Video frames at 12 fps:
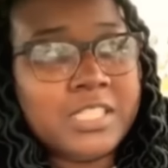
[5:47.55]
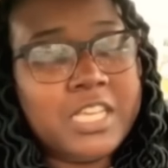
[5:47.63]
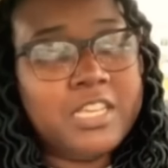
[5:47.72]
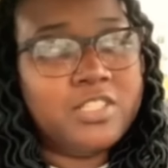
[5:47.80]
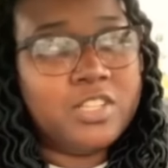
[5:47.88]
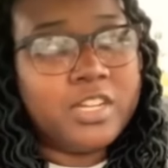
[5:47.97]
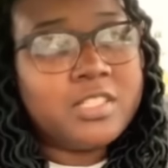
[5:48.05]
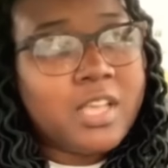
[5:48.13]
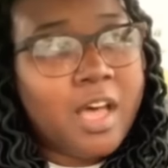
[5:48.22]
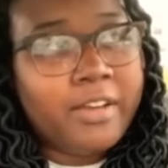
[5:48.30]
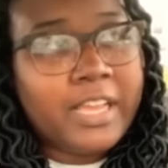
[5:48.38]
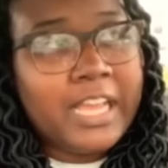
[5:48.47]
He started
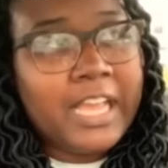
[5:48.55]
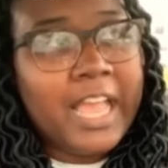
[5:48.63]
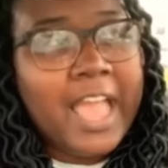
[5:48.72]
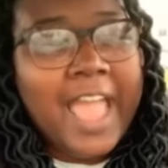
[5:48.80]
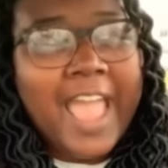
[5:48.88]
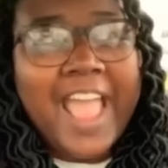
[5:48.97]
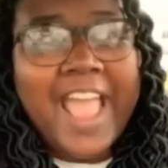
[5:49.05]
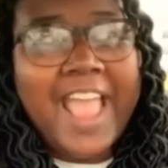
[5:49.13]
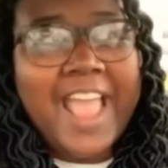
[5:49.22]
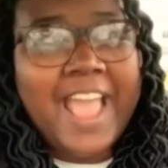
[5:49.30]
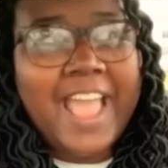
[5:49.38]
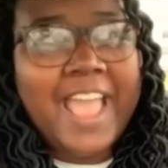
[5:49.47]
talking,
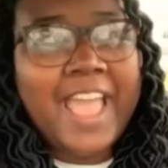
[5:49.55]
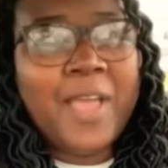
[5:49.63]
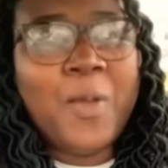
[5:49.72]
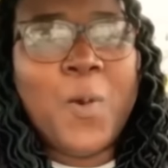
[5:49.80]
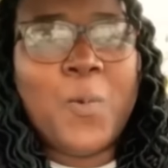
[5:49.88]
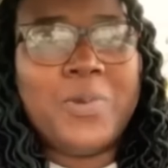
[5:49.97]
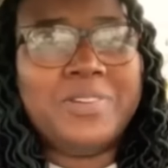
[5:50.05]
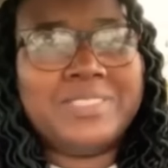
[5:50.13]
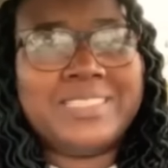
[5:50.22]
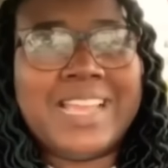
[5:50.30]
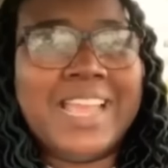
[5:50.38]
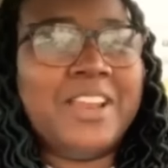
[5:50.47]
and we
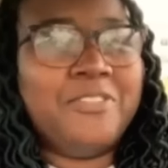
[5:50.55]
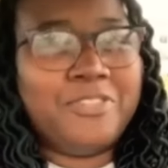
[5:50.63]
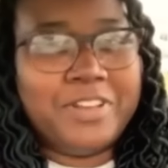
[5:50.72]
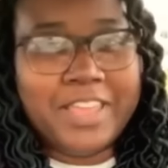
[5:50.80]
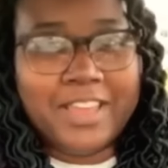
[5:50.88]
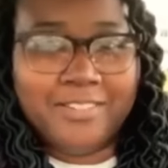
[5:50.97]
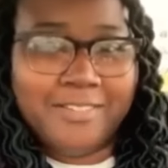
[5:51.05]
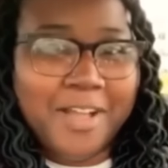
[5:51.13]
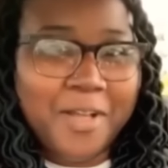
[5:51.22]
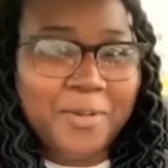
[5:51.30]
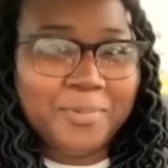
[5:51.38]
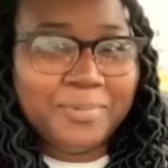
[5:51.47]
was staying there for later
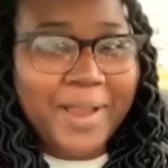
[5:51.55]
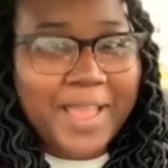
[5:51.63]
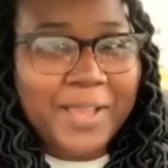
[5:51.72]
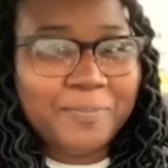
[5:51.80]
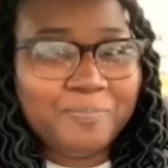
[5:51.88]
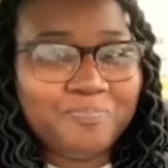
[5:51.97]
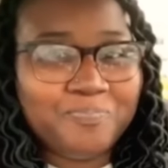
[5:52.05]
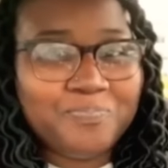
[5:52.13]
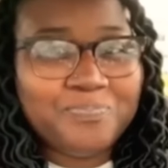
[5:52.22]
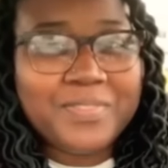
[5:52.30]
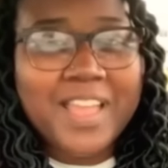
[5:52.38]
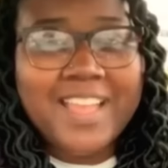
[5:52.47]
on, right?
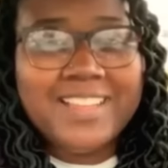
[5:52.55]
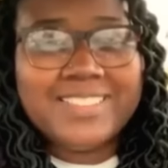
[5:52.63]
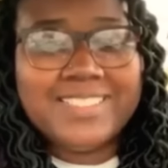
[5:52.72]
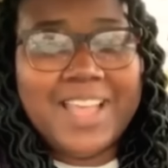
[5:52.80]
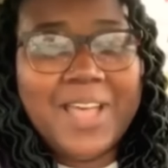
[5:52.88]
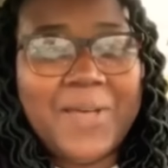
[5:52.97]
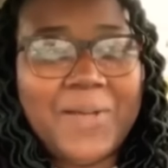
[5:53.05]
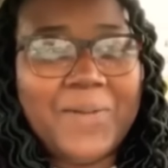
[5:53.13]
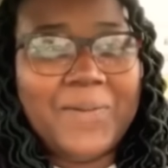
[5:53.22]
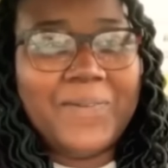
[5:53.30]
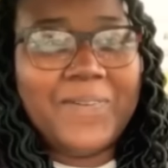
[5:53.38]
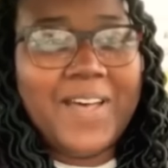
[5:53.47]

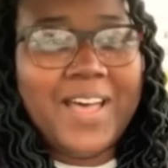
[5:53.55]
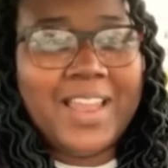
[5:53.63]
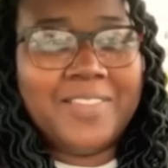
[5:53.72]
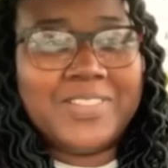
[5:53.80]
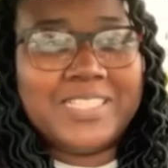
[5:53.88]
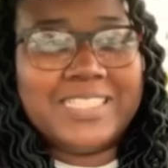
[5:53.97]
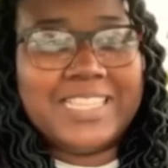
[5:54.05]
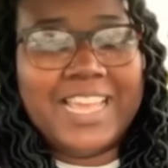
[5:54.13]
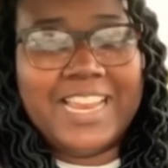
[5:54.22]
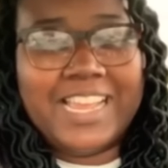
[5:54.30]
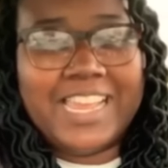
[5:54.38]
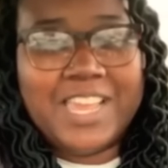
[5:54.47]
So all of a
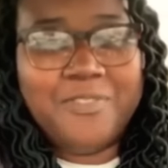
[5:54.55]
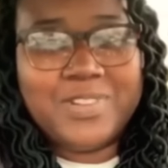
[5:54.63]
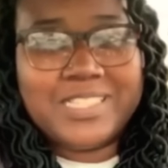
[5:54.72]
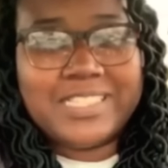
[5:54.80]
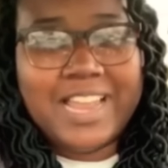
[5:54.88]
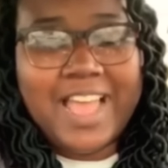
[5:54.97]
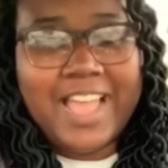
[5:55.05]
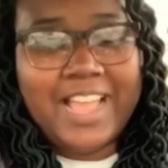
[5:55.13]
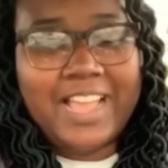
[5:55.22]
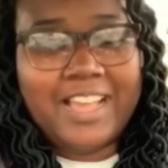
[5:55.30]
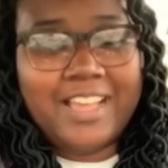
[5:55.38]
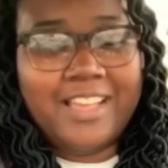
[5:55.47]
sudden he was
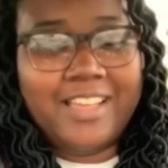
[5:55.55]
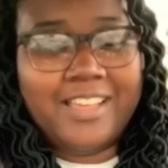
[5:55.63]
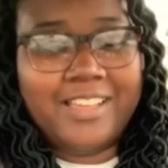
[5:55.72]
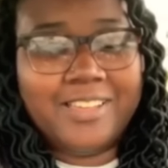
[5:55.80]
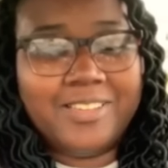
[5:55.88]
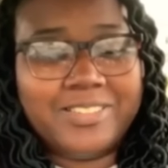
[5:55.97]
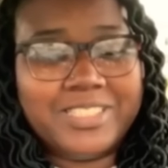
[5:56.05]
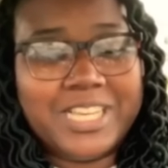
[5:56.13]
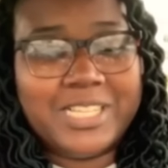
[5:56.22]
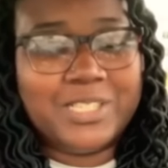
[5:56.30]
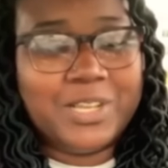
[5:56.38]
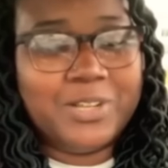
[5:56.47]
like,
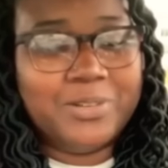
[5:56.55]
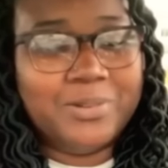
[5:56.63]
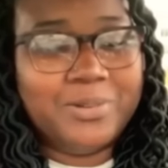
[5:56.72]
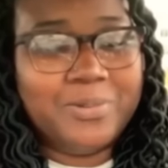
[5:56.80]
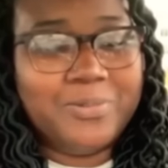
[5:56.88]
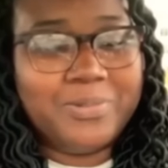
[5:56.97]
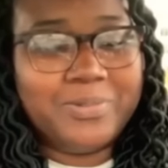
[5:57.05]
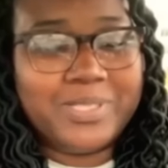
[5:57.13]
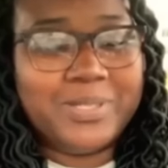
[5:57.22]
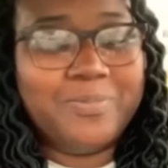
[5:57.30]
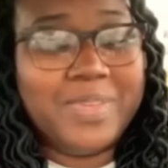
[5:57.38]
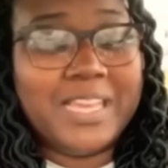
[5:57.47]
Teto,
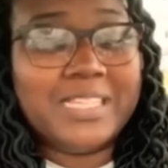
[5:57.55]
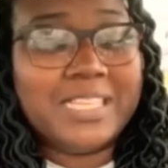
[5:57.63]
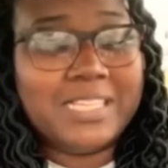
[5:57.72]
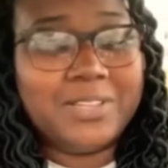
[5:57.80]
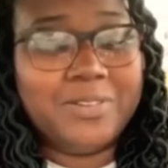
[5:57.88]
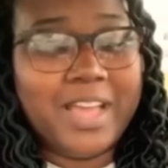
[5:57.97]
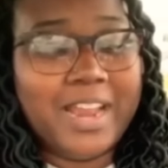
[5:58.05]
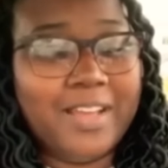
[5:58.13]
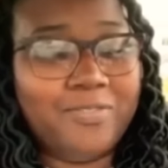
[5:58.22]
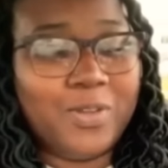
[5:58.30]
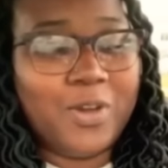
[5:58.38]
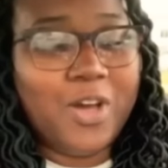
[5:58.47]
to me and Teto got
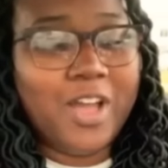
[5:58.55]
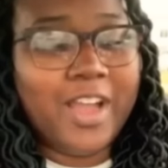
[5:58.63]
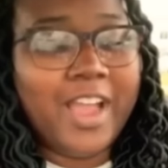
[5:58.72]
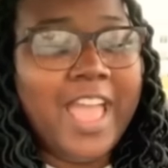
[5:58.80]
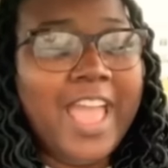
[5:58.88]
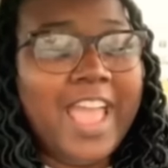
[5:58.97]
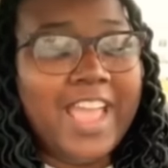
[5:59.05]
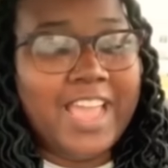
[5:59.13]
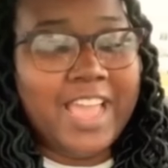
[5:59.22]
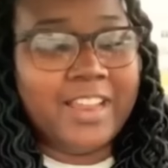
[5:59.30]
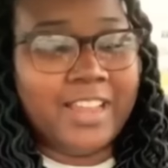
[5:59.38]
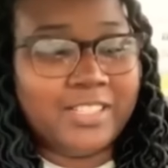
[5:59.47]
out the car, and
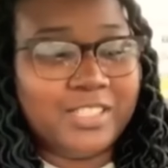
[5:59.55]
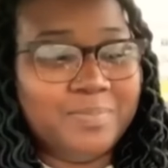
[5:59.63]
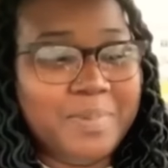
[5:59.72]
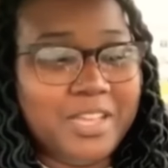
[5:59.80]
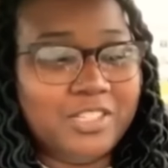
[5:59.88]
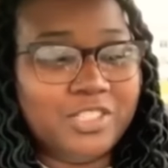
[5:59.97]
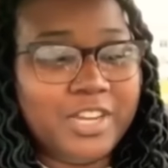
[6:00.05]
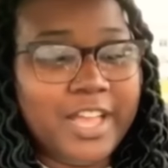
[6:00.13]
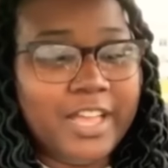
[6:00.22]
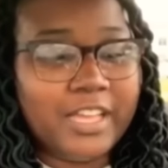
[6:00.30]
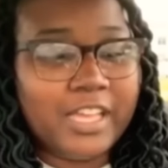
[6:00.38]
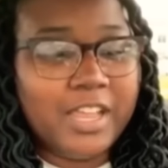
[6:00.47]
he had like this big
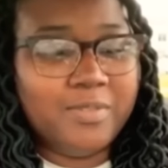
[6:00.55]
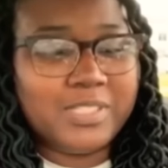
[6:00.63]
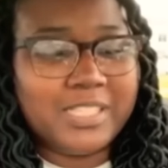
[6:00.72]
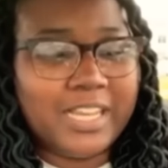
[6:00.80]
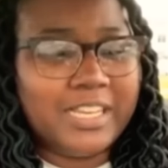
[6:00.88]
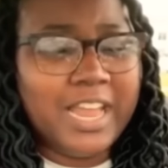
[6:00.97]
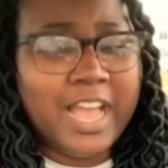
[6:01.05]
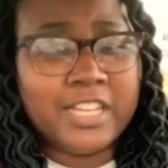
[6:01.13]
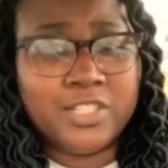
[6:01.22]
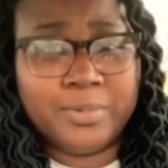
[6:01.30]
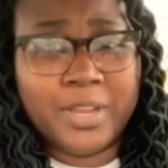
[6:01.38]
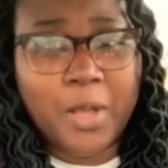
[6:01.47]
truck, and it was like a
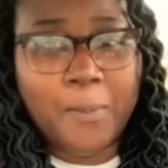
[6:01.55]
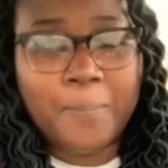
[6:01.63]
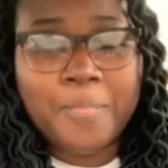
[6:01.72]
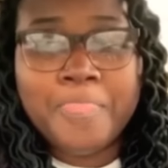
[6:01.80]
Dodge Ram.